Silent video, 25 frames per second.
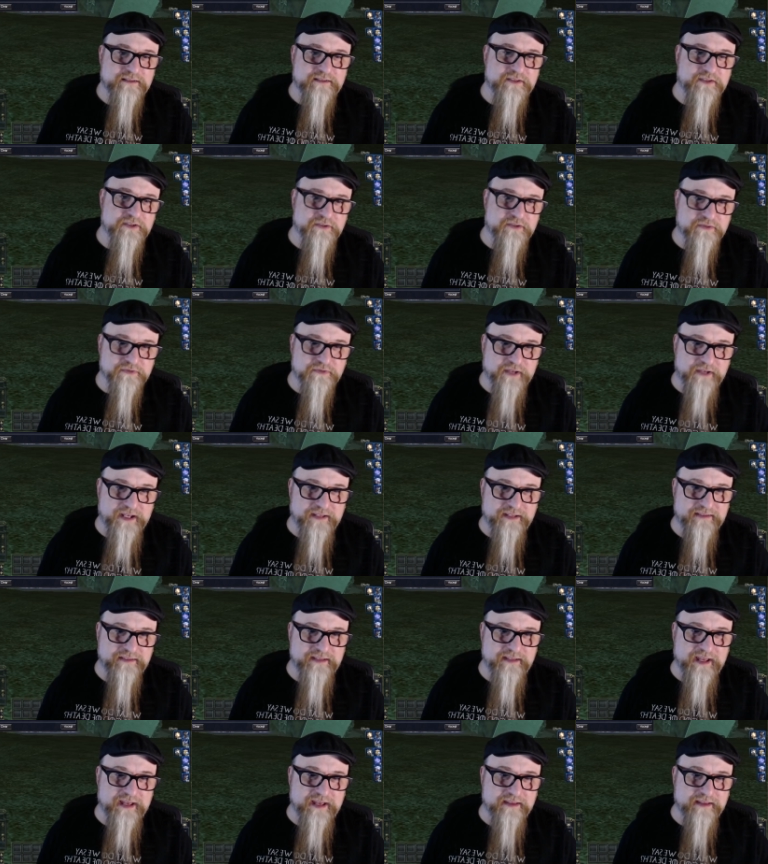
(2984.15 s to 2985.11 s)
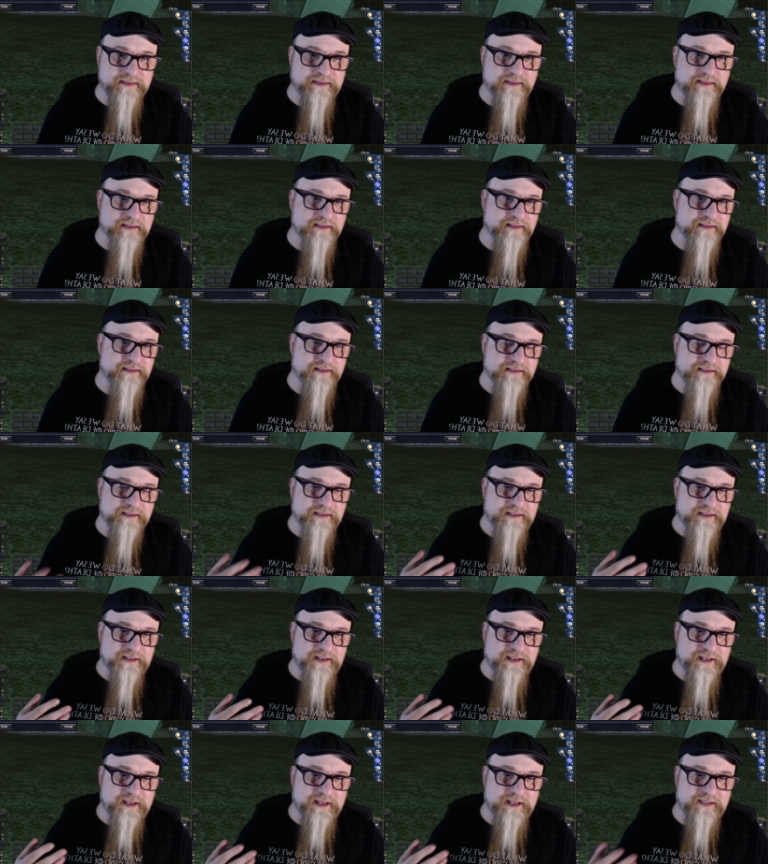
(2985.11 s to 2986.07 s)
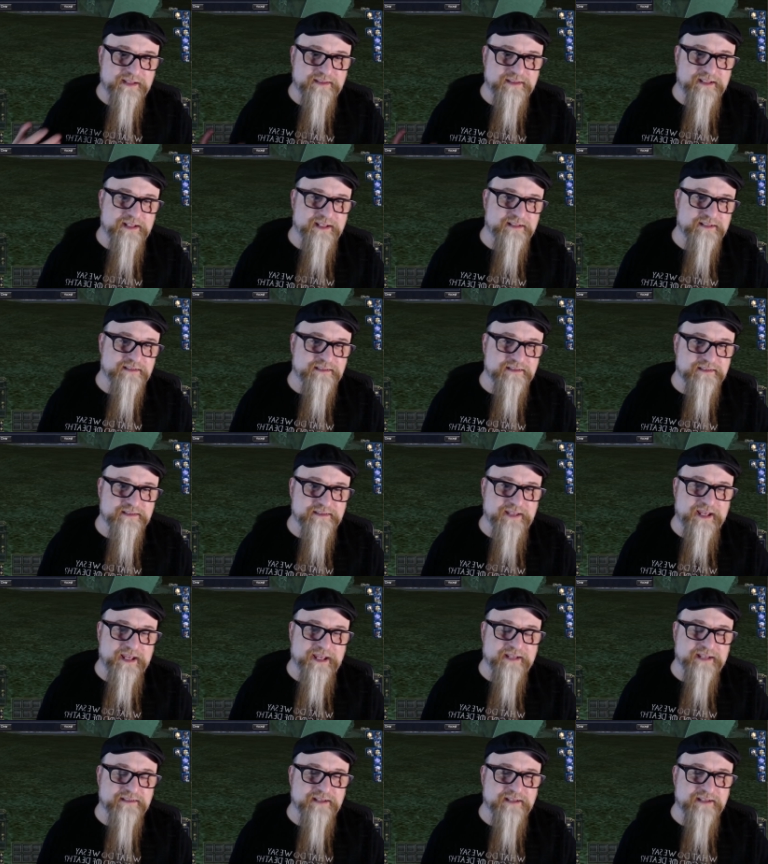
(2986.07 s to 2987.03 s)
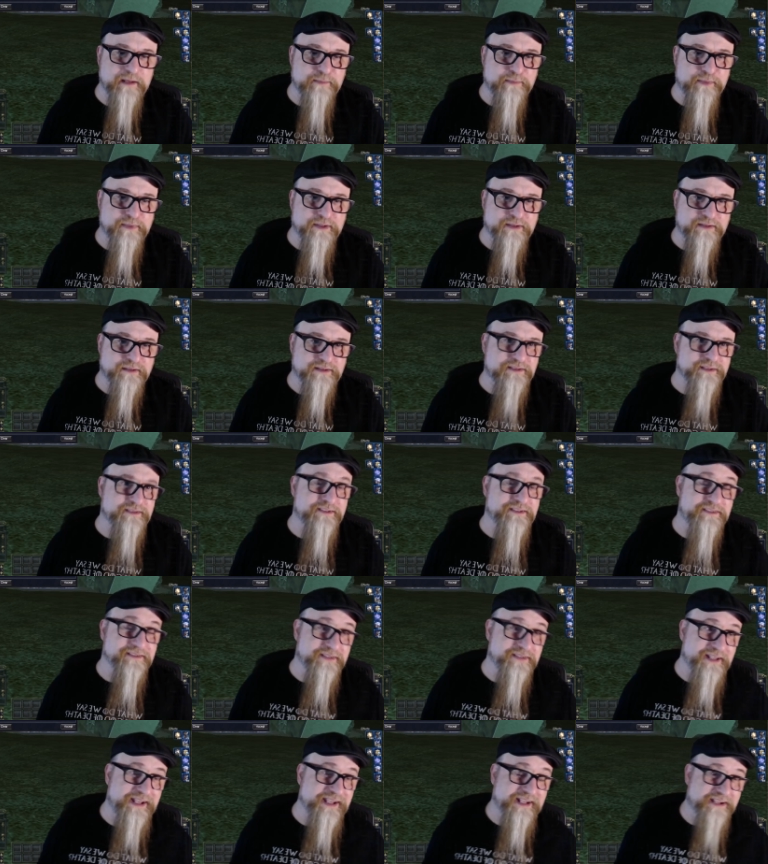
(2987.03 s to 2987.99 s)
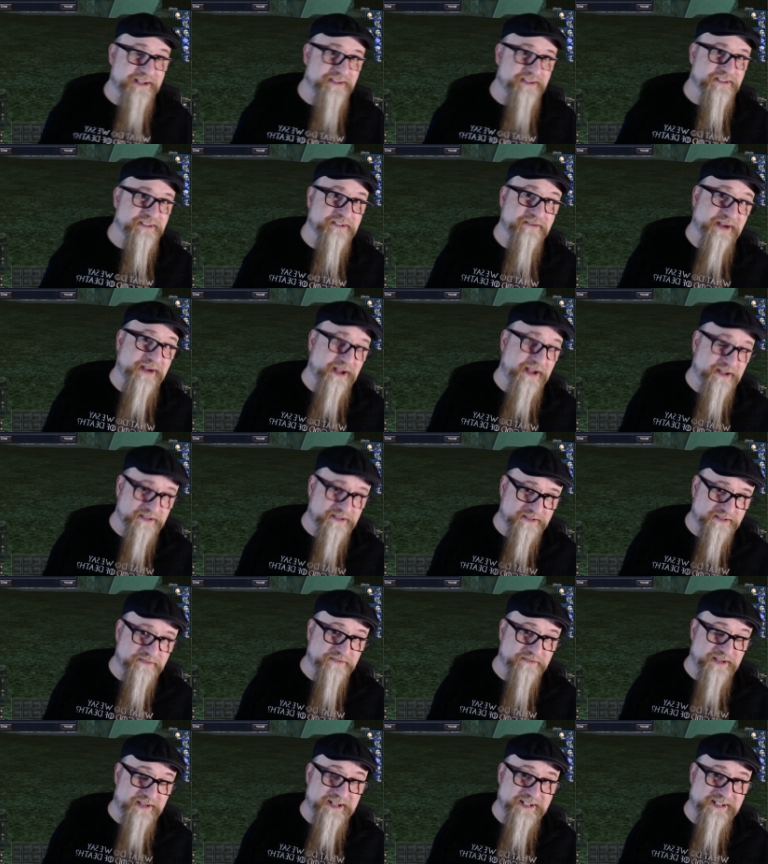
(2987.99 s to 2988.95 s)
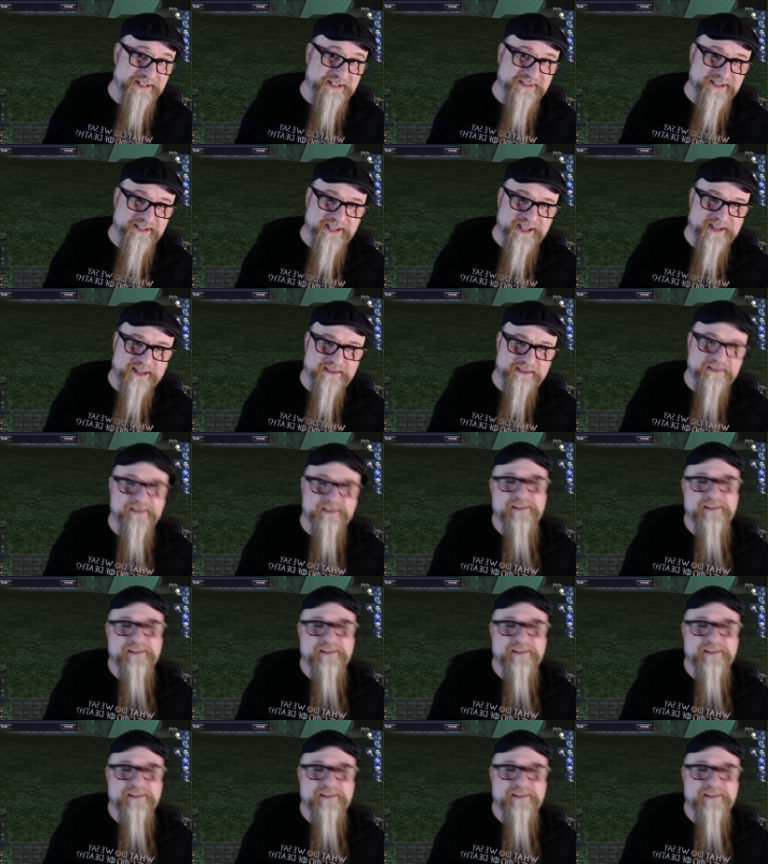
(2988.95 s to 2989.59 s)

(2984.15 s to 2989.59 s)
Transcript: do feign death and then stand up because you're laying on the ground feigning death